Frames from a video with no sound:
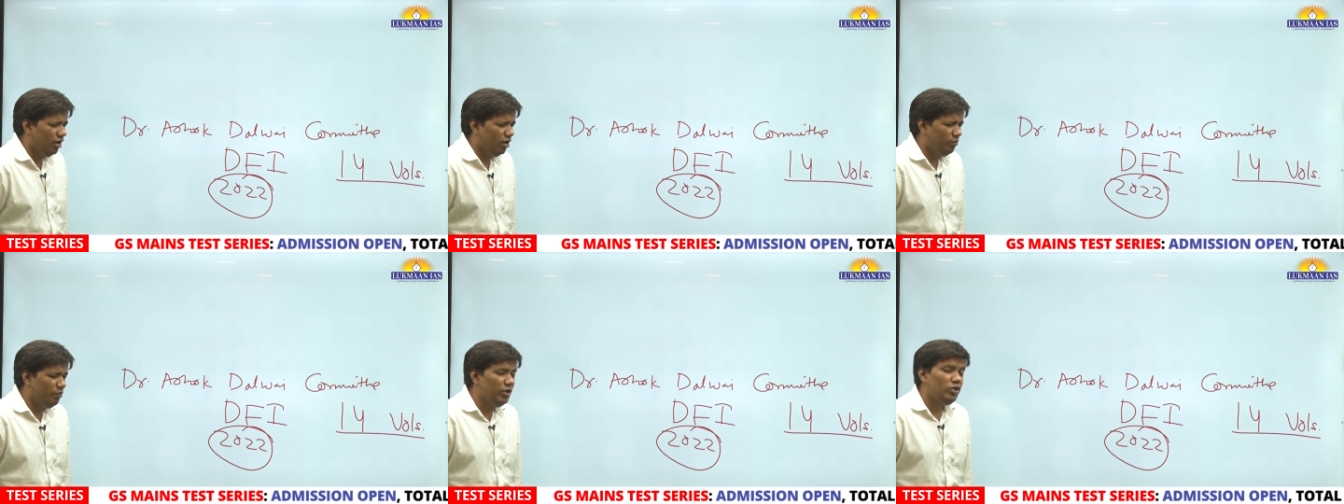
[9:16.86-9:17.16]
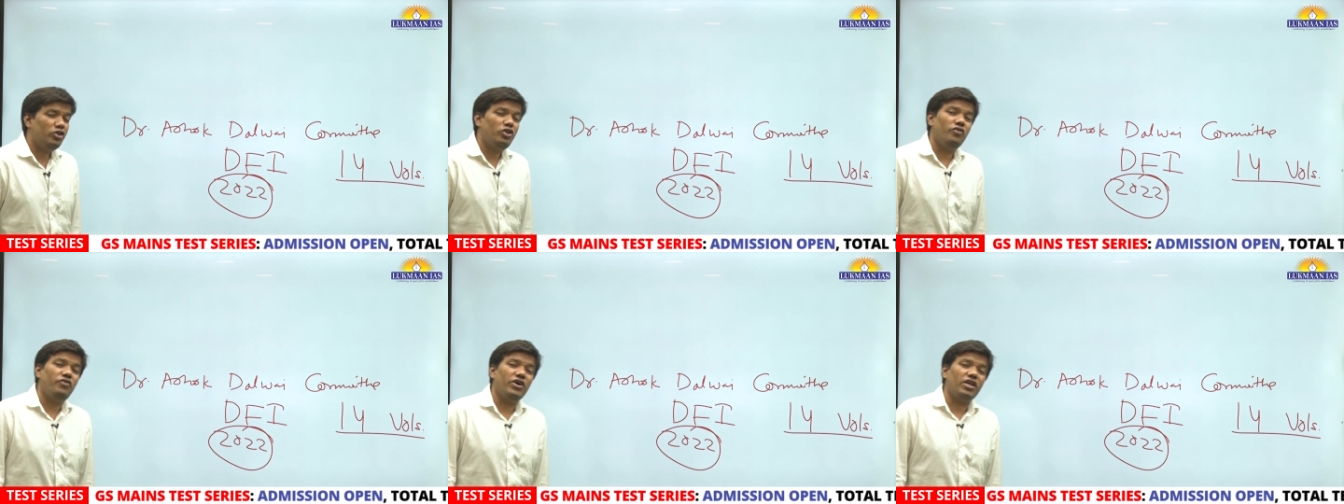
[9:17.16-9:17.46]

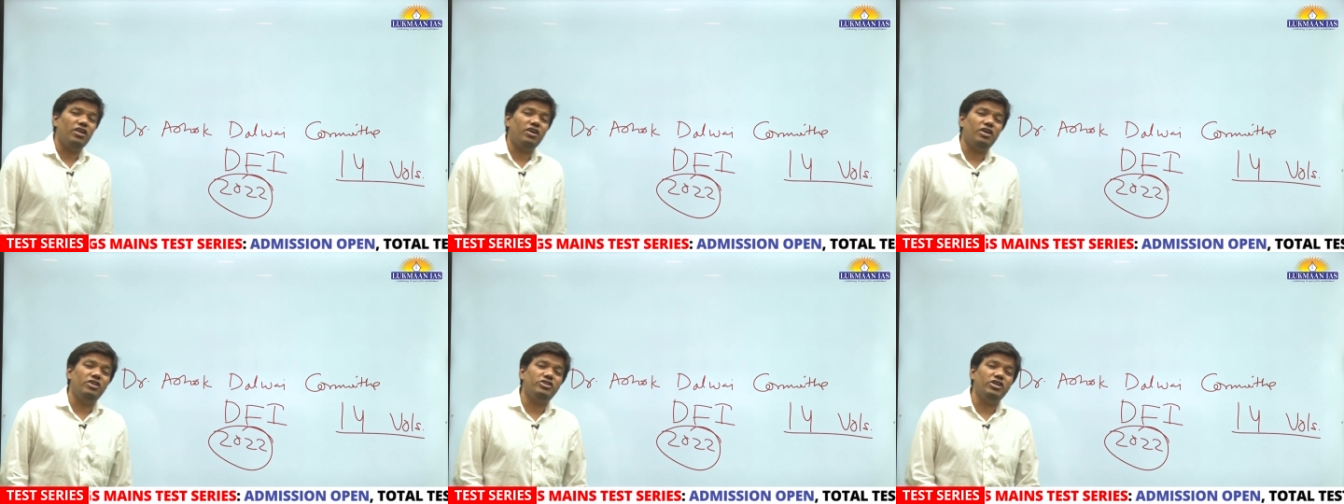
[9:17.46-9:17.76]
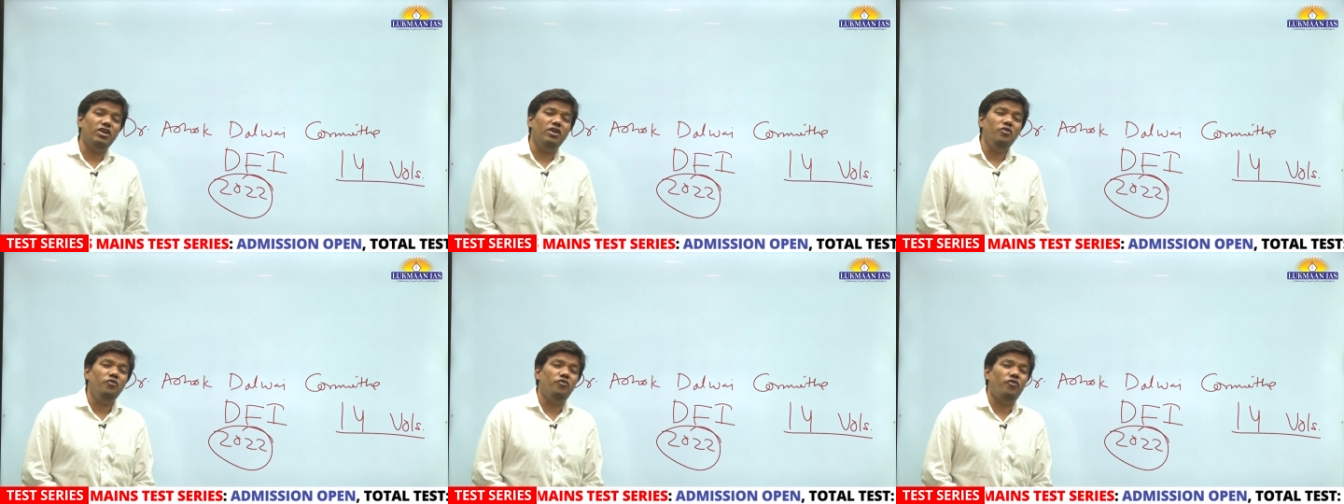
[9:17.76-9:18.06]
Ministry of Agriculture
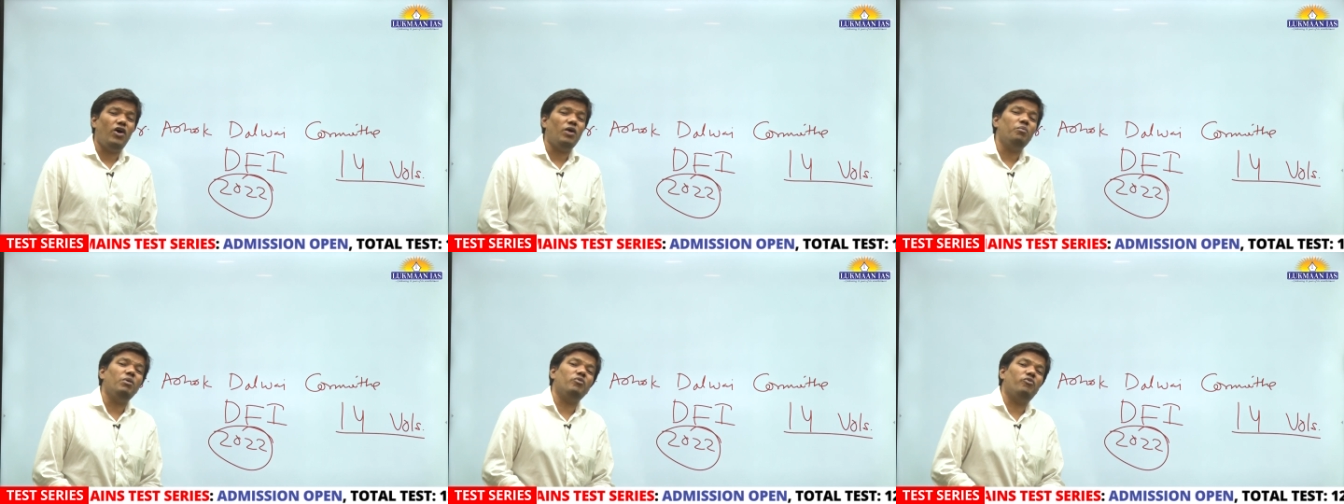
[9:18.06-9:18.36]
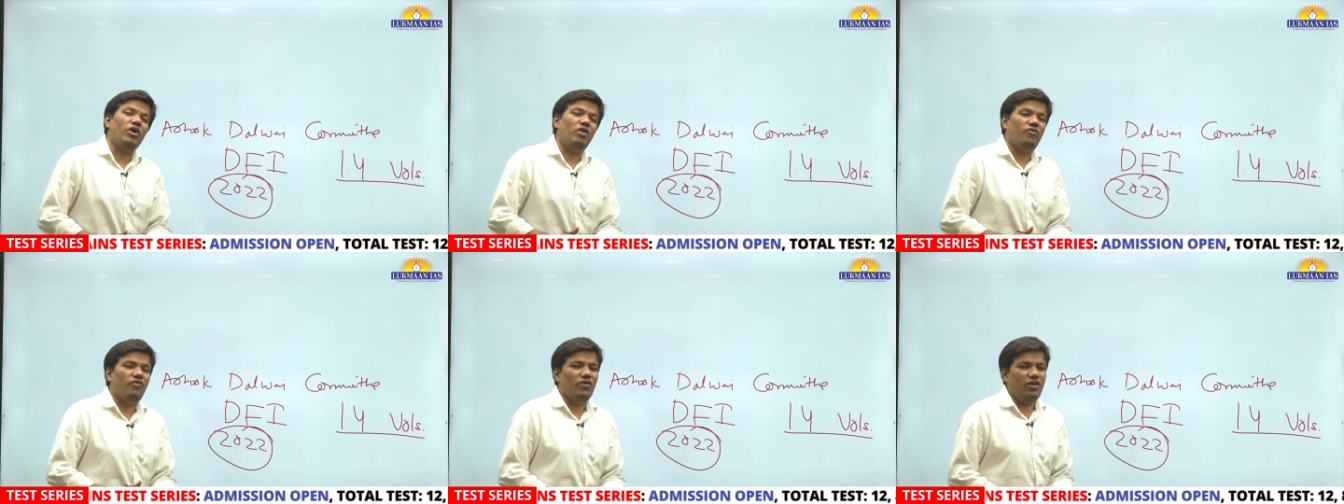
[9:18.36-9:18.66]
and Farmer
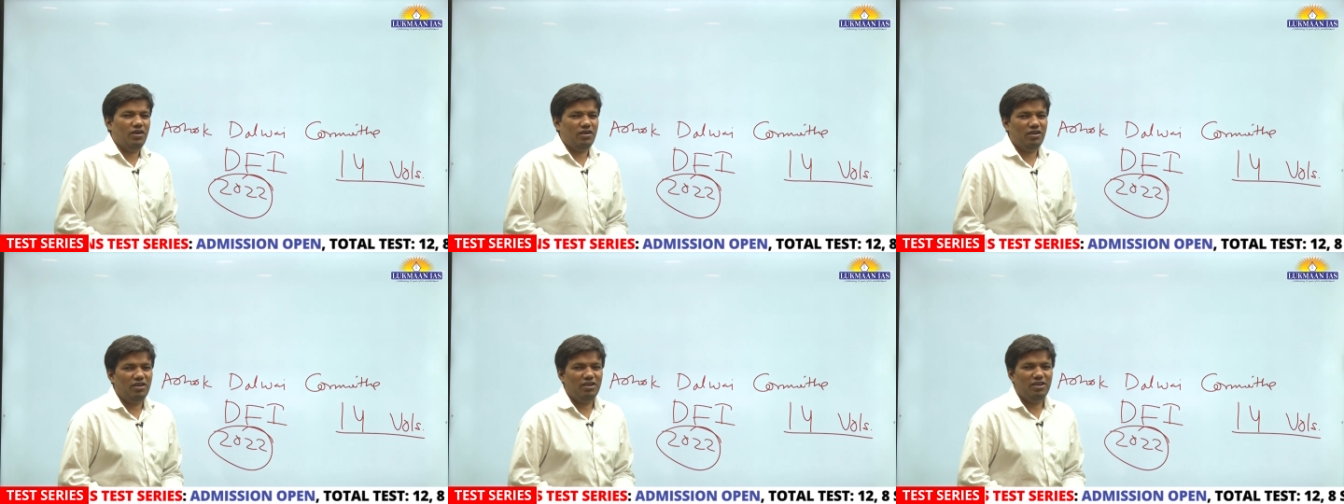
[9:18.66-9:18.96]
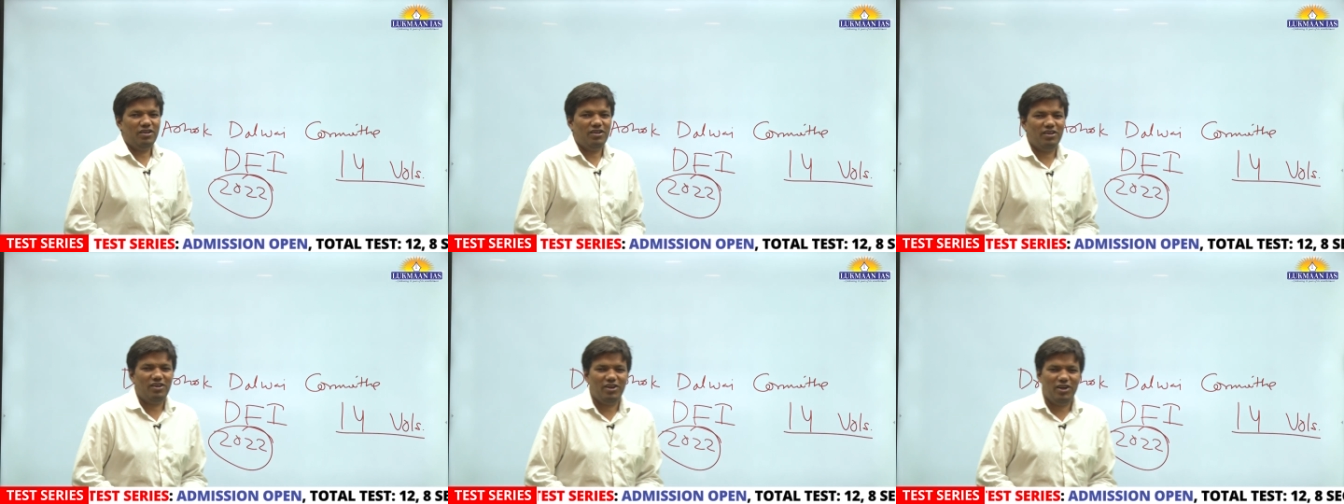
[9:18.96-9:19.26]
Welfare.
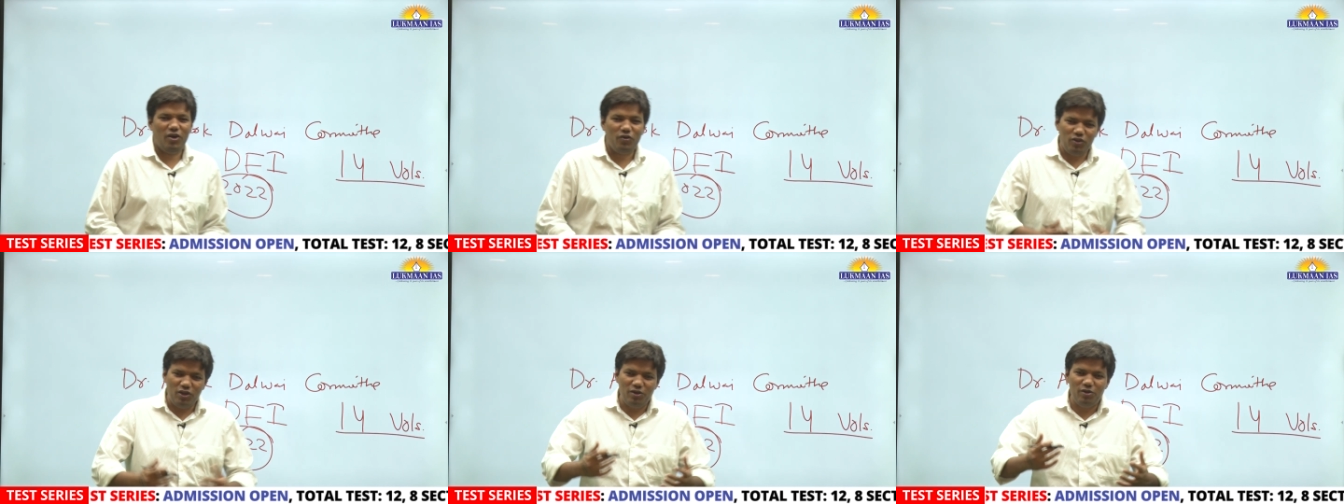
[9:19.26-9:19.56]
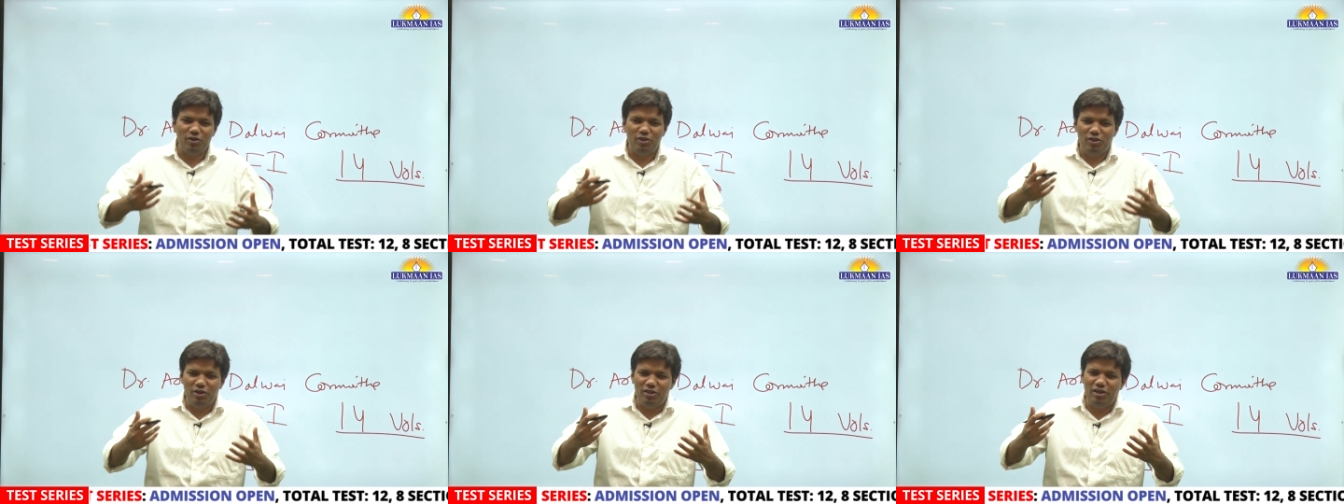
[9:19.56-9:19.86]
Now,
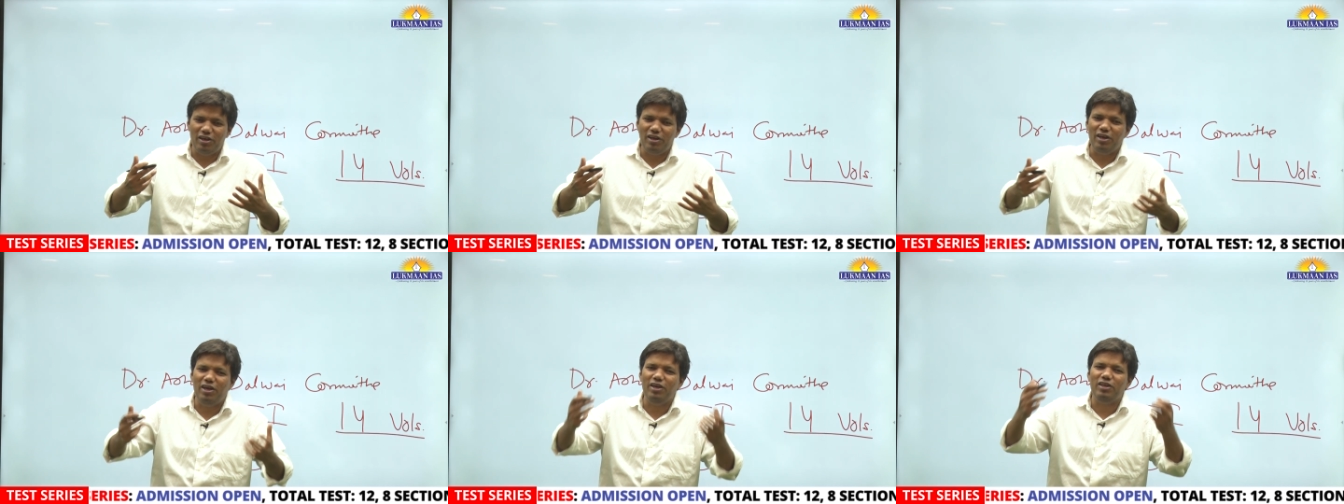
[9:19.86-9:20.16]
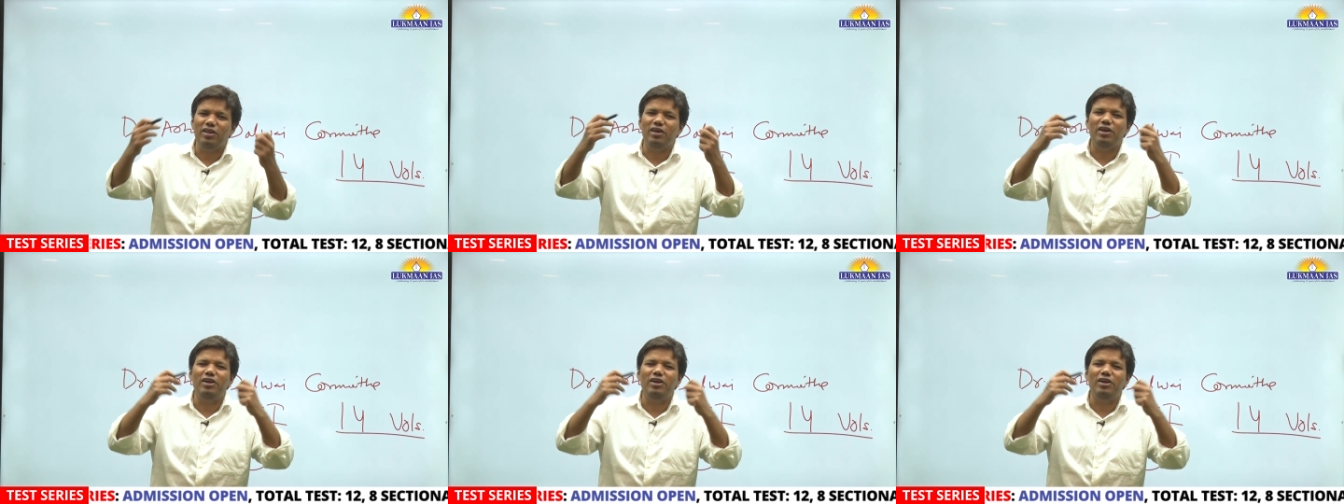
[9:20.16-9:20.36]
the, see, the,